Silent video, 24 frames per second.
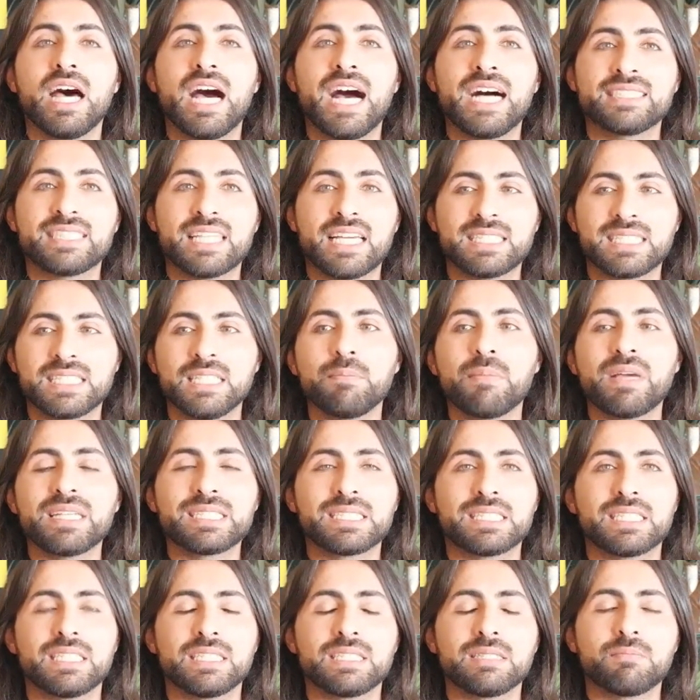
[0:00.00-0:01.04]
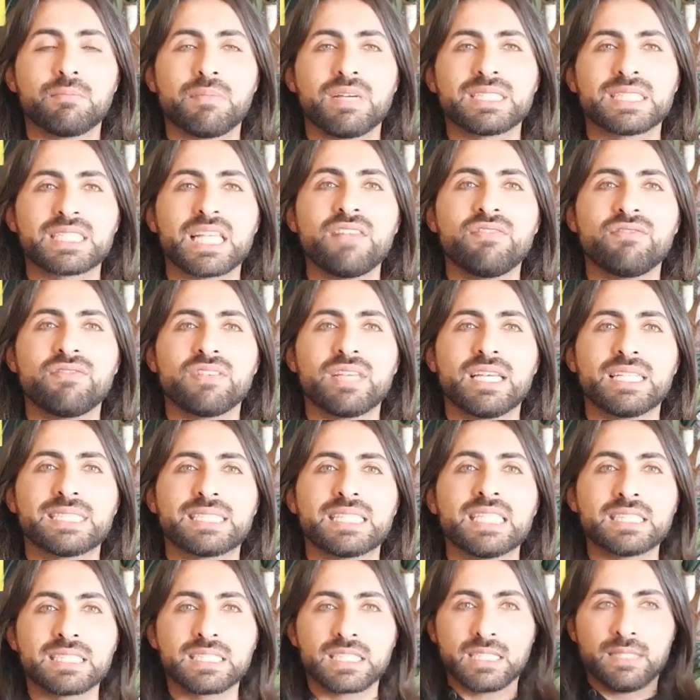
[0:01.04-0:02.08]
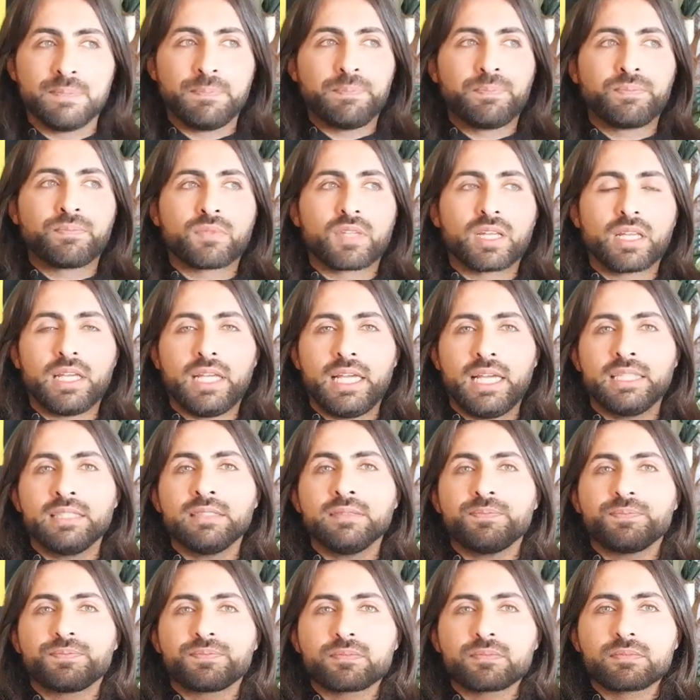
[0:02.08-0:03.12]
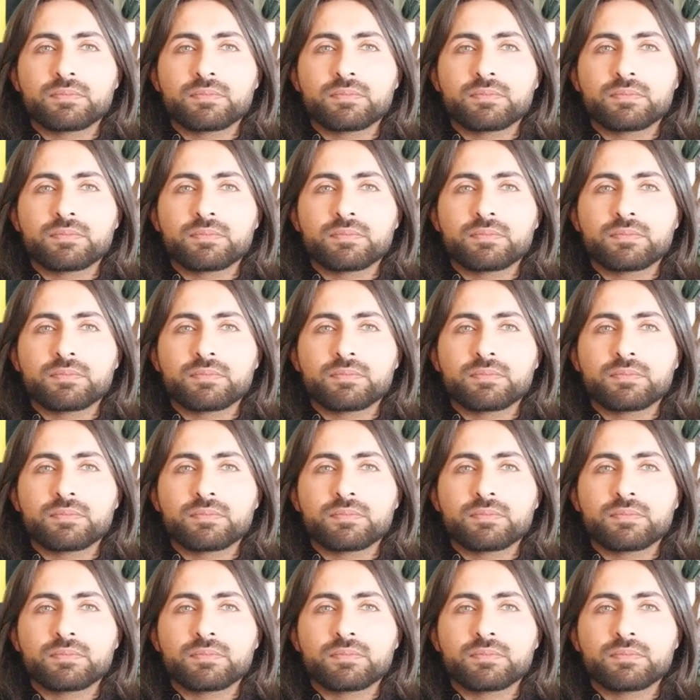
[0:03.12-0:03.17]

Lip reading: And I see myself sit in.